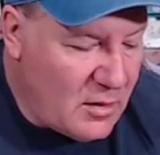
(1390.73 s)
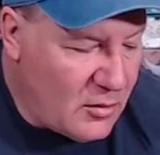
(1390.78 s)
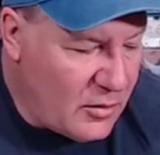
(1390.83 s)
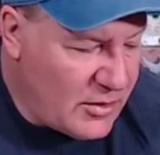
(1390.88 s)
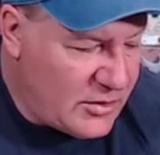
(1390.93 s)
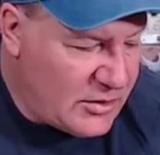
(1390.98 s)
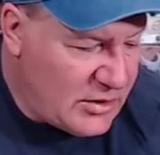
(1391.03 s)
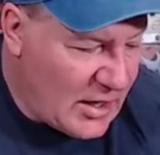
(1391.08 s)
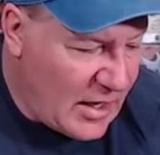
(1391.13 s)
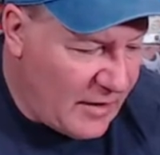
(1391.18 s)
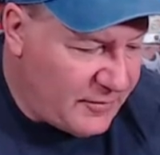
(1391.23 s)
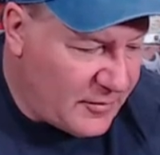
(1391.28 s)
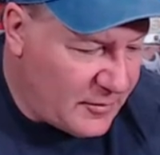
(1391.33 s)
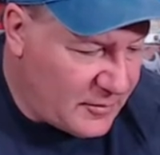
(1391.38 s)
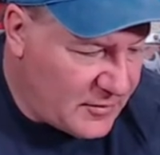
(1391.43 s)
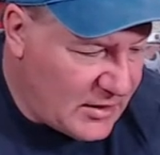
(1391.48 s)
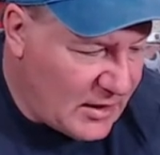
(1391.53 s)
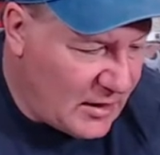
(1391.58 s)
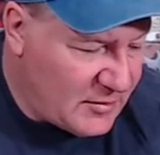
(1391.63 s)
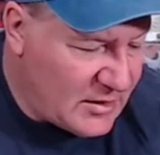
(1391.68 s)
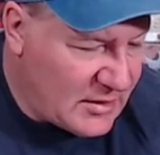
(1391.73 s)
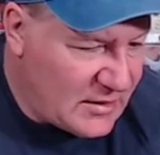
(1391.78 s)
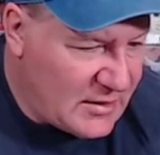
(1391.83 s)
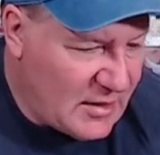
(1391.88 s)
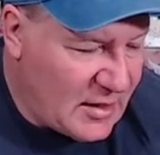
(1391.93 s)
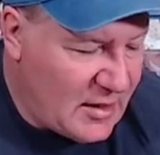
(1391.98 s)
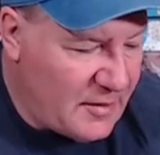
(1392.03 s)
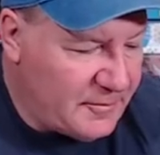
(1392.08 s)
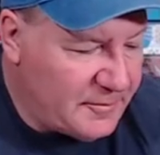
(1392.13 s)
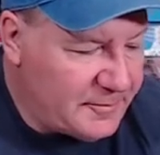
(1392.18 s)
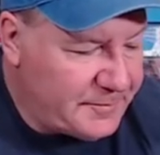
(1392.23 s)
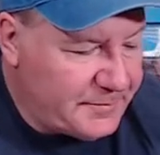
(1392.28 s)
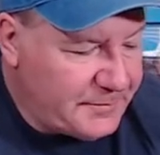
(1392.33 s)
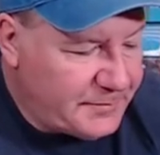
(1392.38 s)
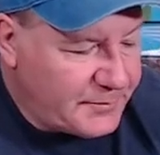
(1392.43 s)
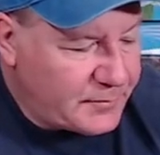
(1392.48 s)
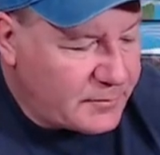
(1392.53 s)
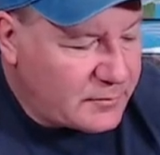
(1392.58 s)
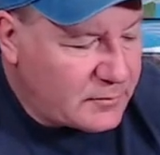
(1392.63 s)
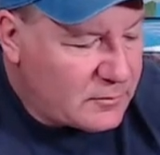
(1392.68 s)
we chat from time to time,
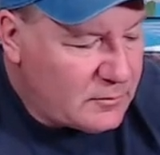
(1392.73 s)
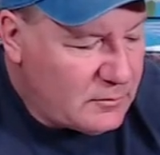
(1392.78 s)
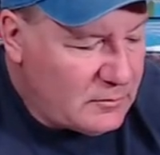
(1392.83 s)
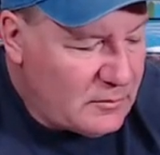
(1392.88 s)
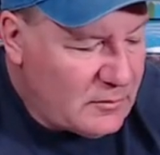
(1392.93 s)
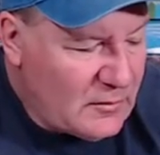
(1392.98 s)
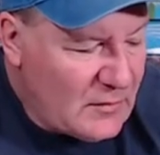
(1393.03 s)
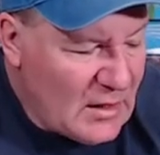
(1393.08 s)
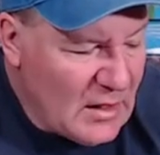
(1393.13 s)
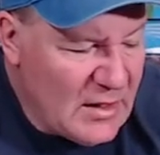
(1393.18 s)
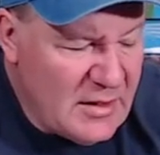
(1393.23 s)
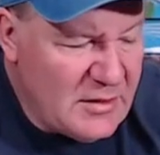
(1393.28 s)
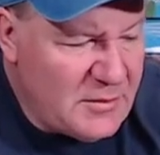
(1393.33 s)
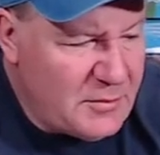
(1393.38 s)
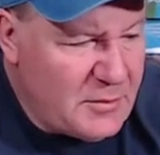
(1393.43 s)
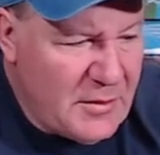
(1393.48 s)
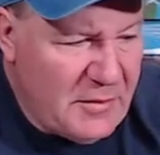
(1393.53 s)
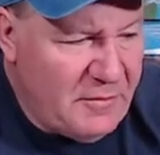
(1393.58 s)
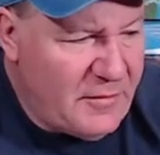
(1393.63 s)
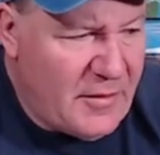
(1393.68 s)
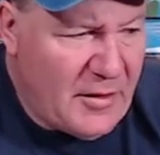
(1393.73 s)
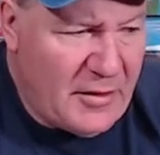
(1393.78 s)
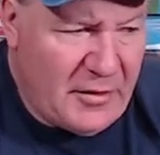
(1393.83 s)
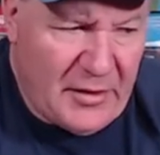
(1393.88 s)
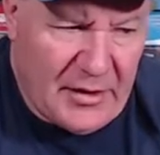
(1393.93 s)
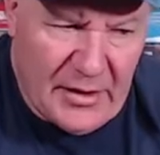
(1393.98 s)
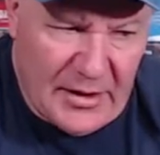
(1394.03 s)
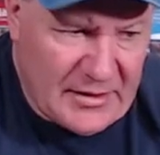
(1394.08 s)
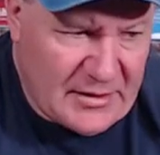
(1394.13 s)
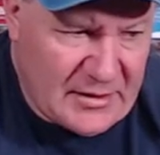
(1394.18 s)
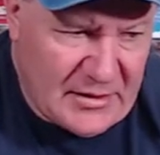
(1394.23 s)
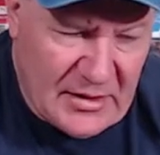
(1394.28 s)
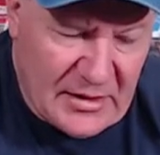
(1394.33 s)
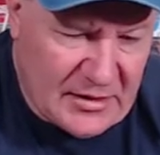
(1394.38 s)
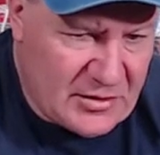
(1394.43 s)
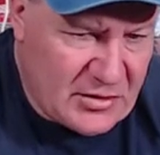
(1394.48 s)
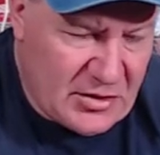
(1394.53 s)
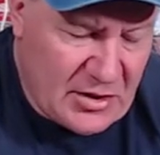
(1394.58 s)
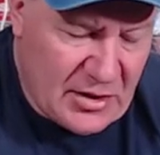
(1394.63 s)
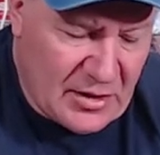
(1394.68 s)
and he's been very nice to
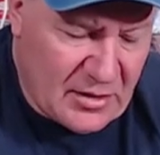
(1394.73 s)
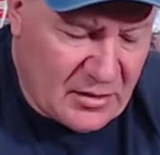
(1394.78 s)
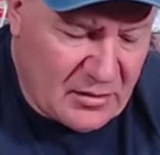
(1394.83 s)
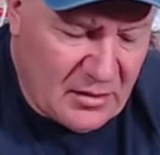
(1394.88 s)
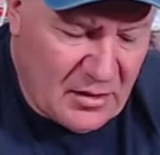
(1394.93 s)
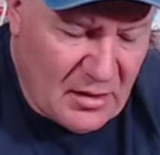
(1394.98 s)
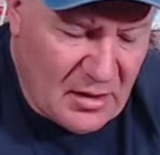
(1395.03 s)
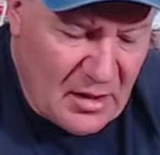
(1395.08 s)
this channel,